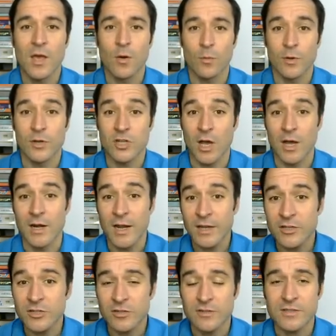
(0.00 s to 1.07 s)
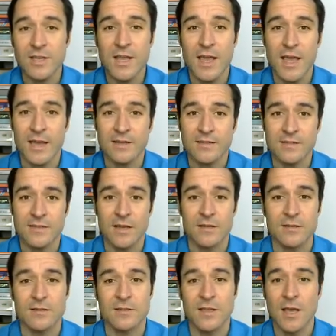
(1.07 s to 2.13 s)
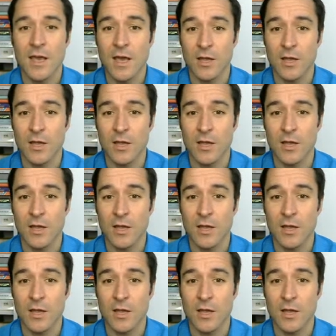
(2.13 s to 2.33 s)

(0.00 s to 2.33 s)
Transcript: which are lectures, exercises,